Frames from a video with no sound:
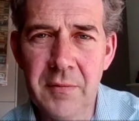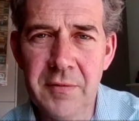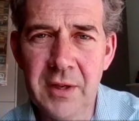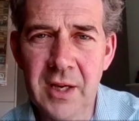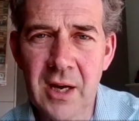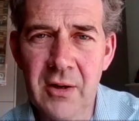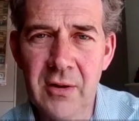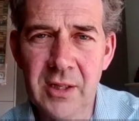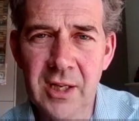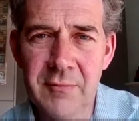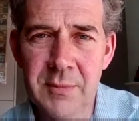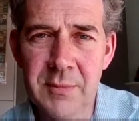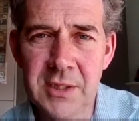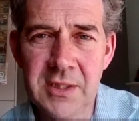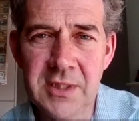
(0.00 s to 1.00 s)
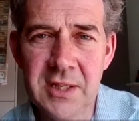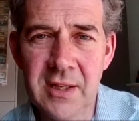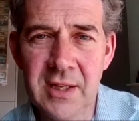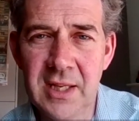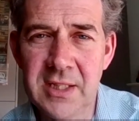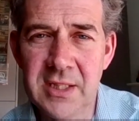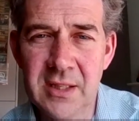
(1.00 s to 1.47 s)
of the current government in
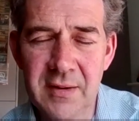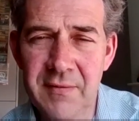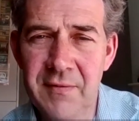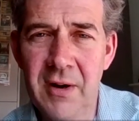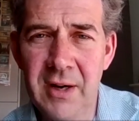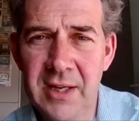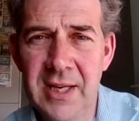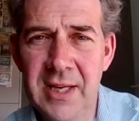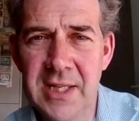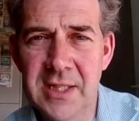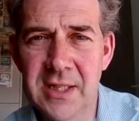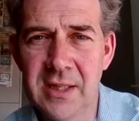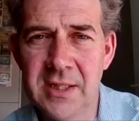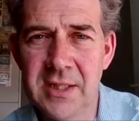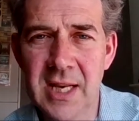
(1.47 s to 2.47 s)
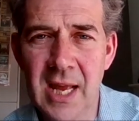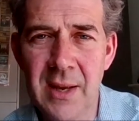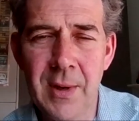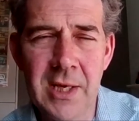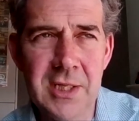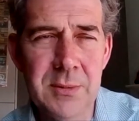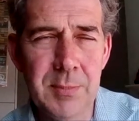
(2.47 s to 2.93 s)
Turkey is the very nationalist
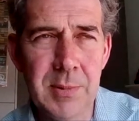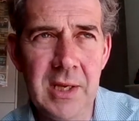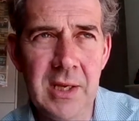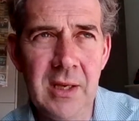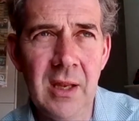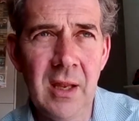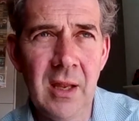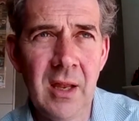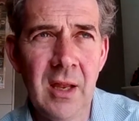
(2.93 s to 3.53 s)
MHP